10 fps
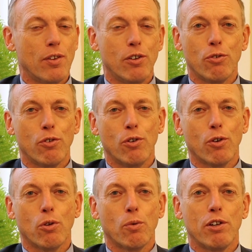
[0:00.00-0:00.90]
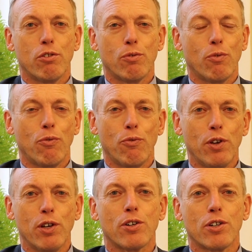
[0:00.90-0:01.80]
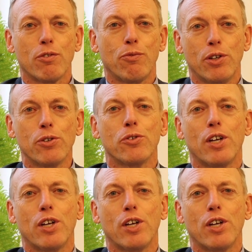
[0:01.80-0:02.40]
you always feel